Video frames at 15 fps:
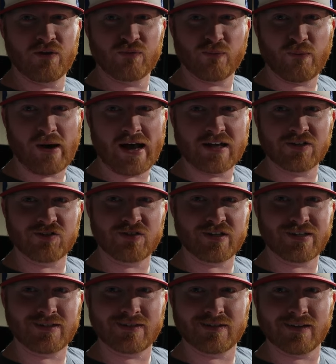white
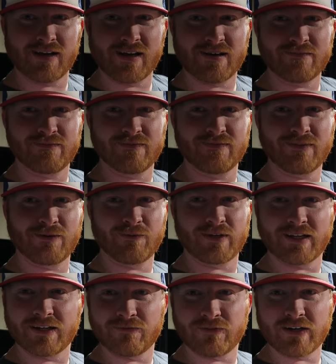sheet up and we
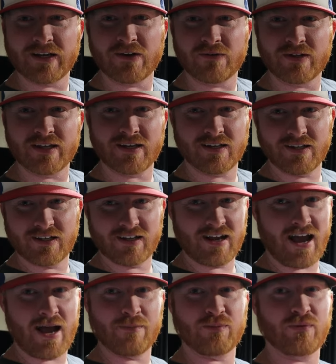did a video with it, and it
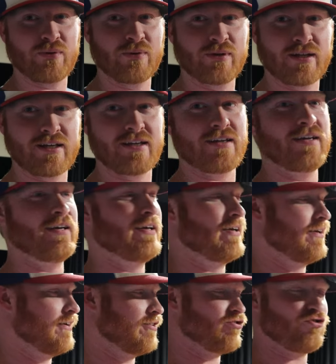absolutely
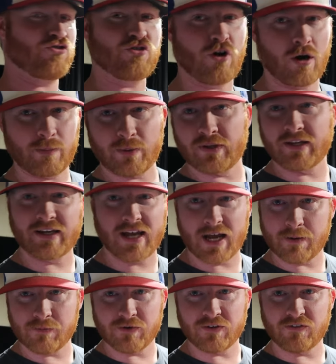sharpened the
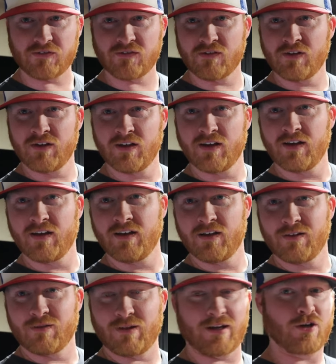cameras
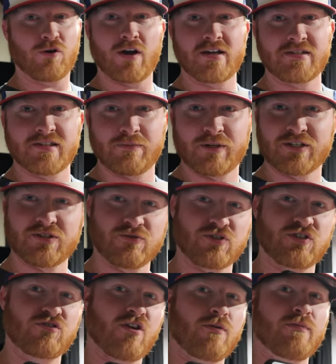like crazy because there was
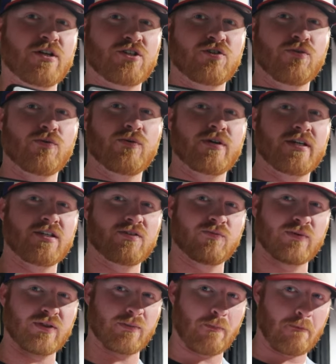so much noise
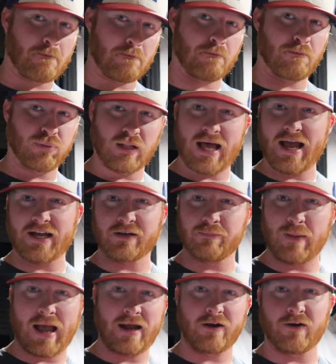with the
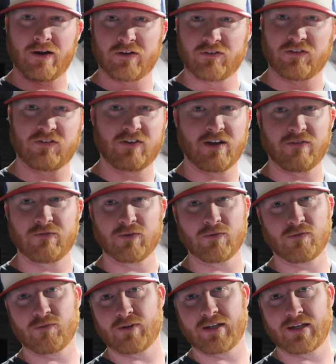black backgrounds and stuff. It
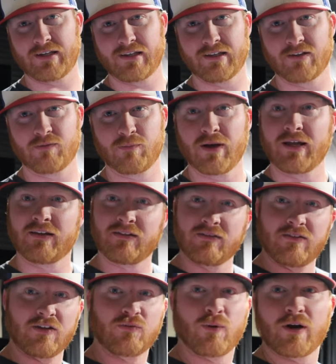was ridiculous, but
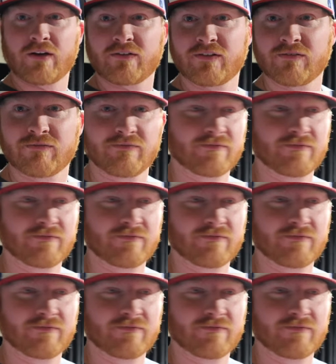this worked.